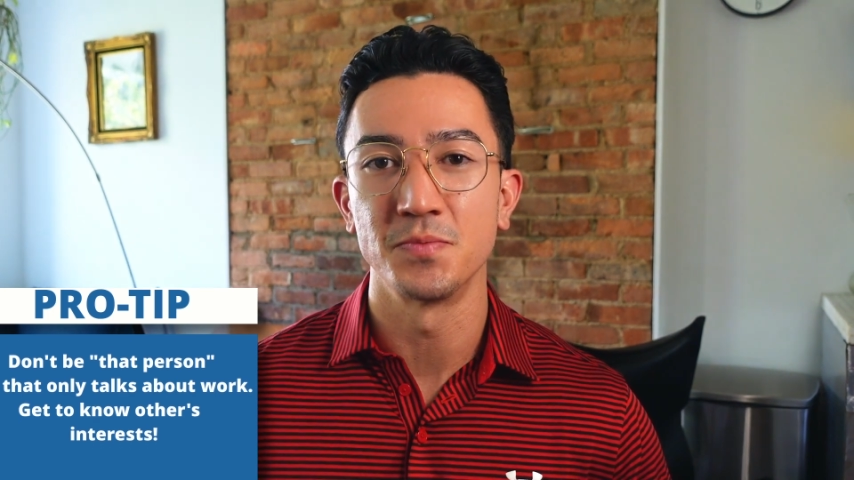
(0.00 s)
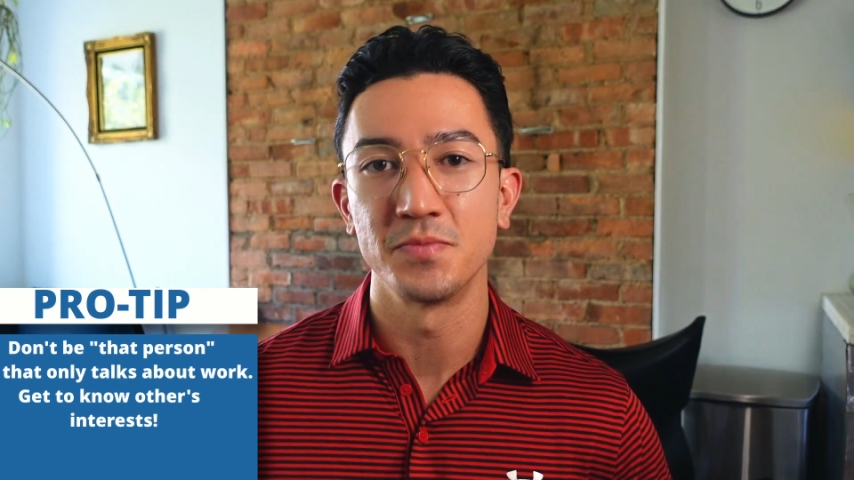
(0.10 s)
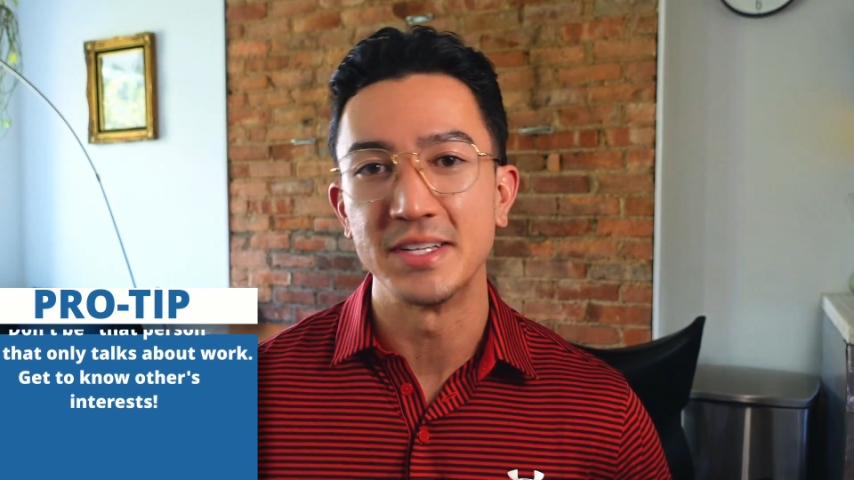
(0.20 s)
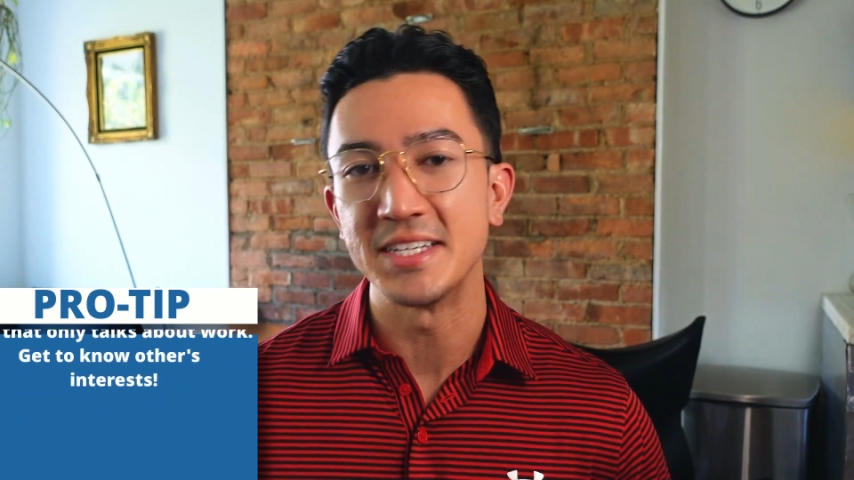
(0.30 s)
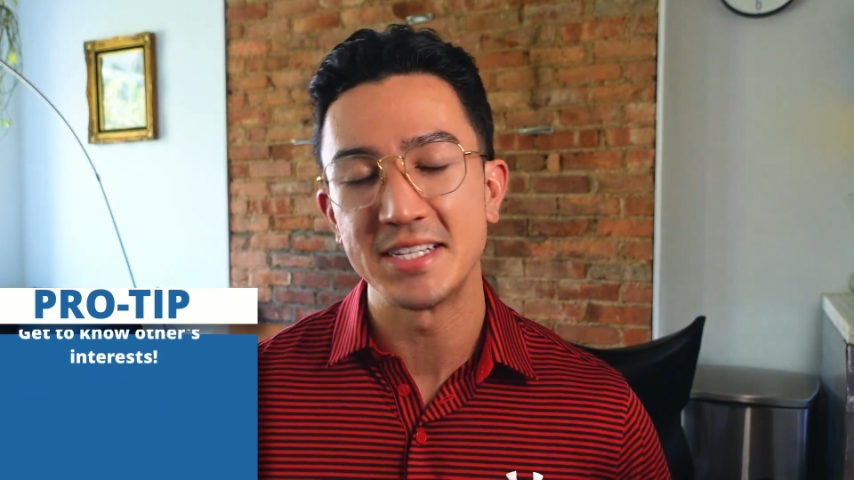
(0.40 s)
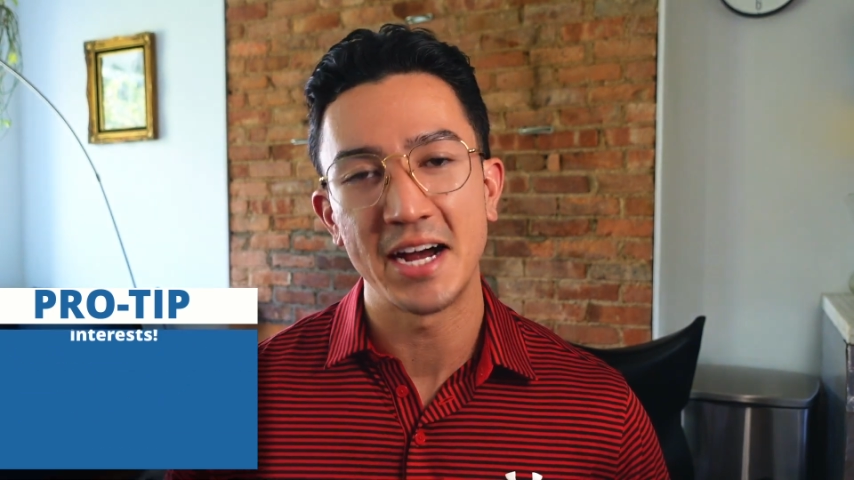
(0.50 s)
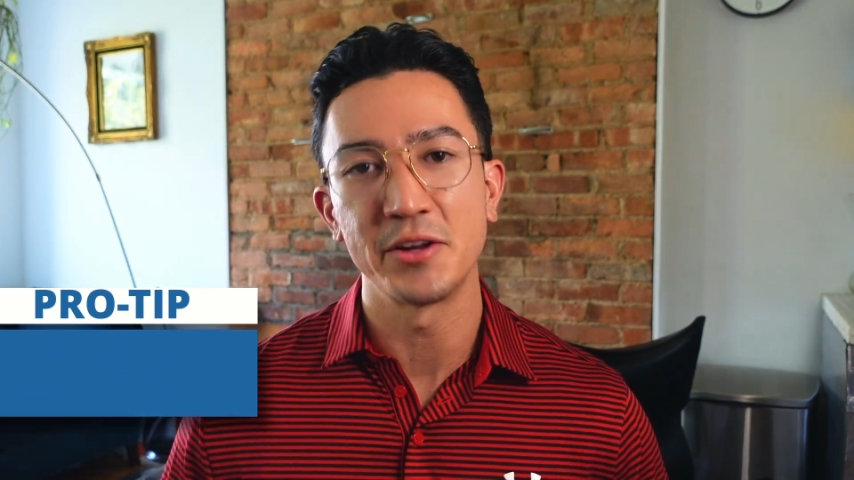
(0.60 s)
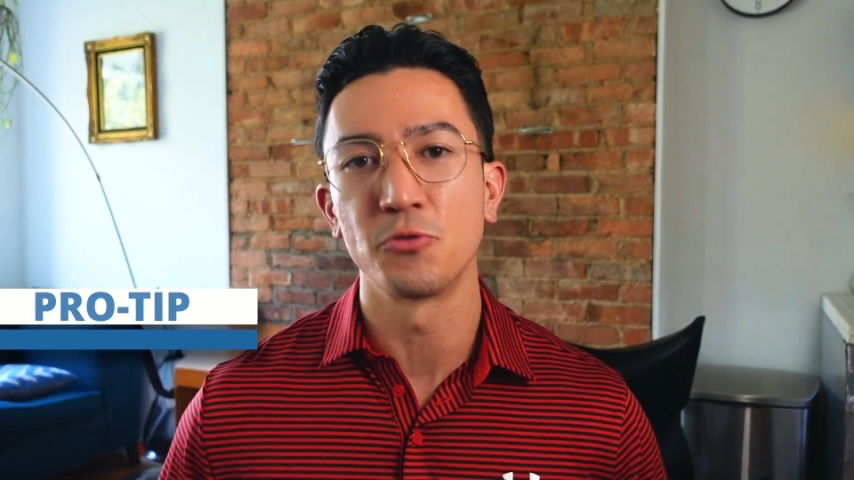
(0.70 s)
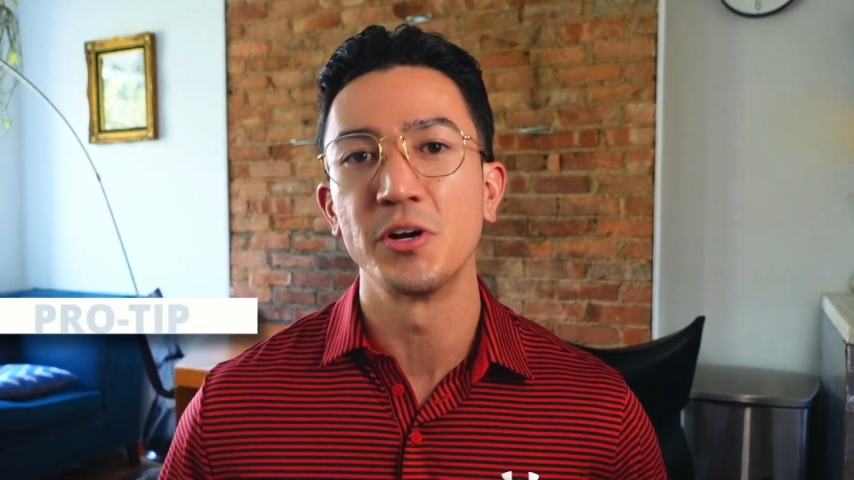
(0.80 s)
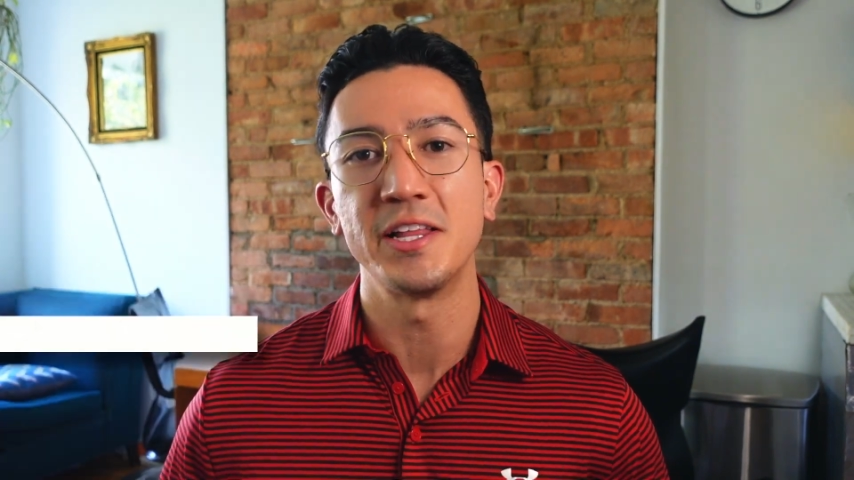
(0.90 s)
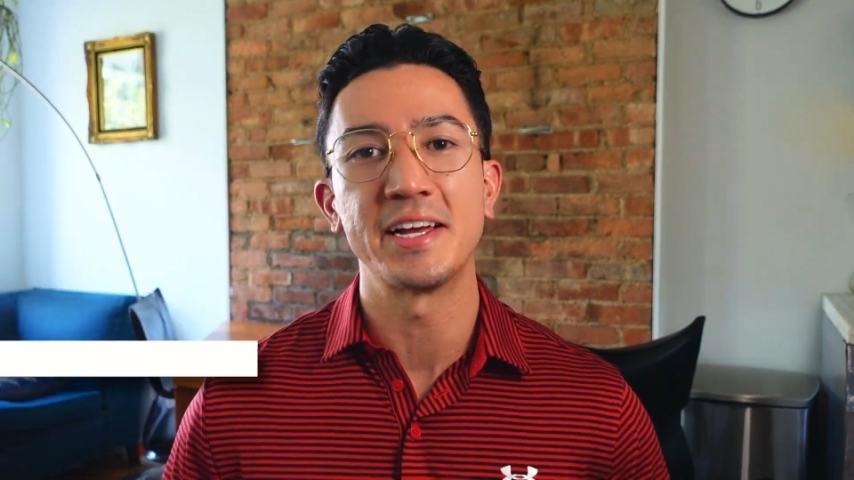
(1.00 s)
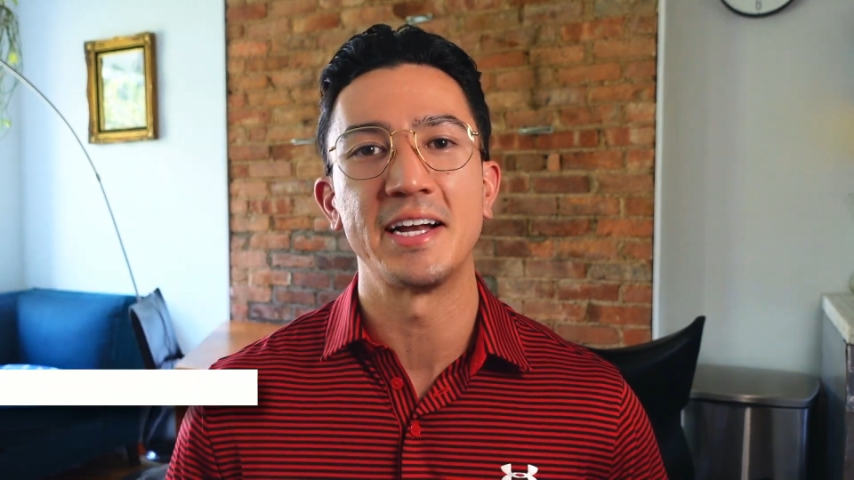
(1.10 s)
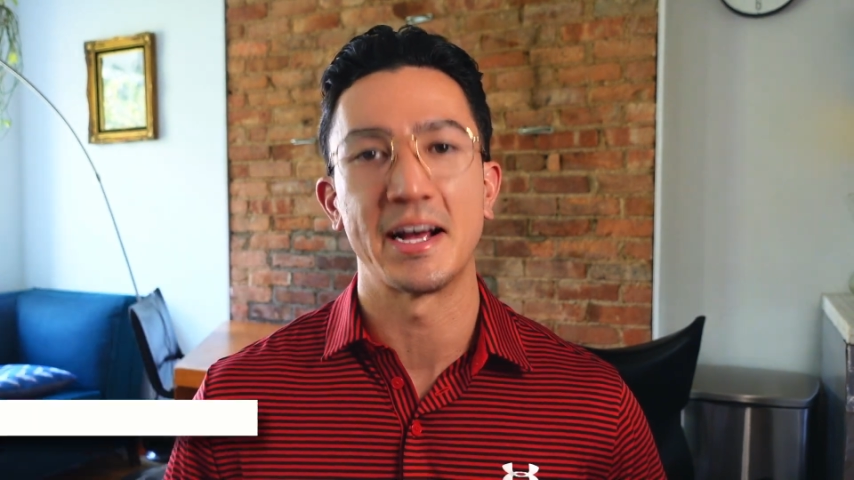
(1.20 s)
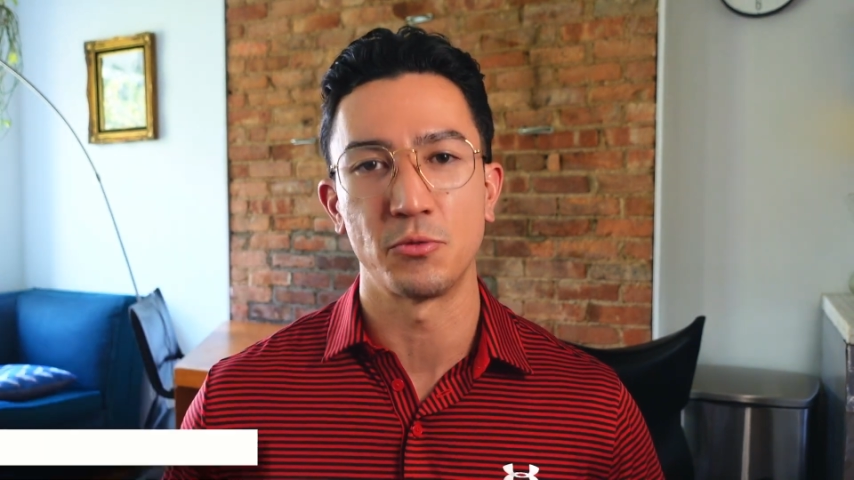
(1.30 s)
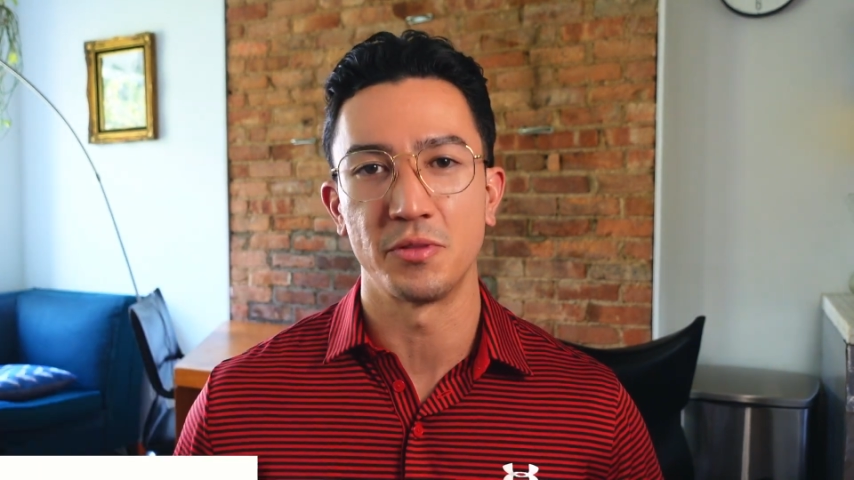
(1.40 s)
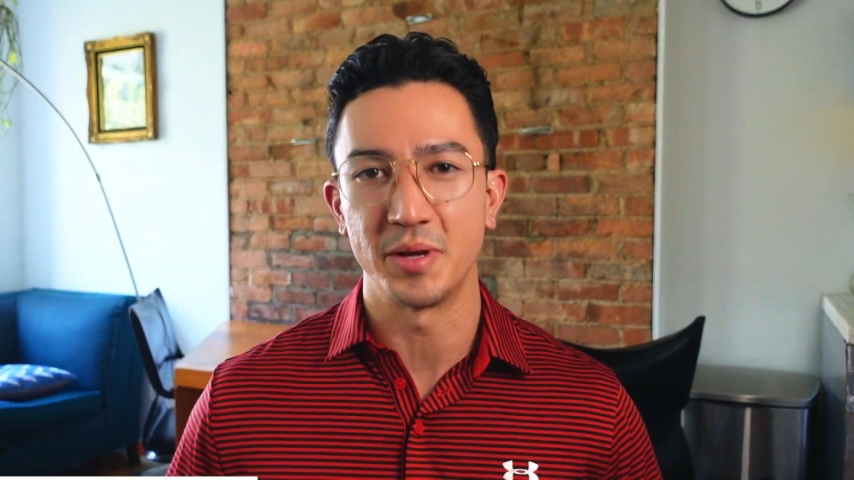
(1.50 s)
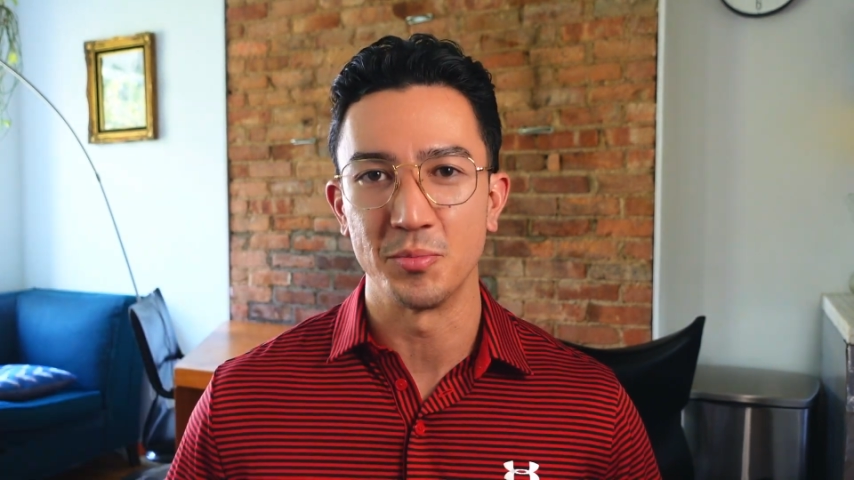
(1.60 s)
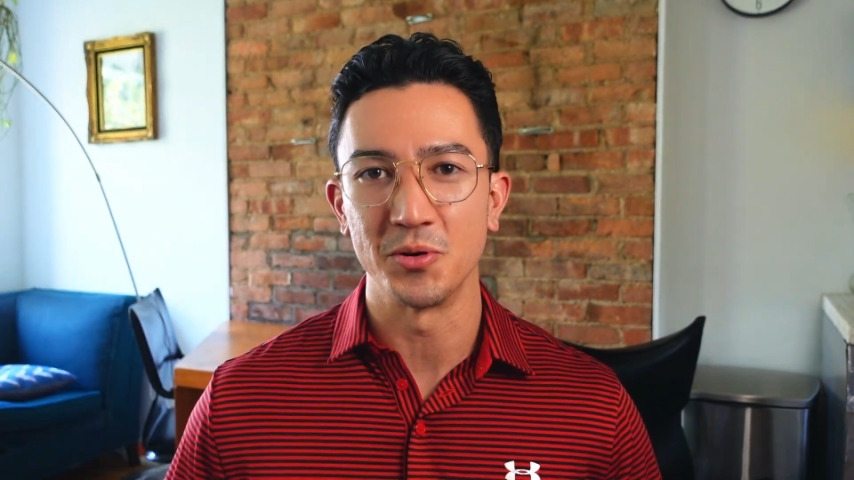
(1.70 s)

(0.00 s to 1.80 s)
This is how you'll really connect with people.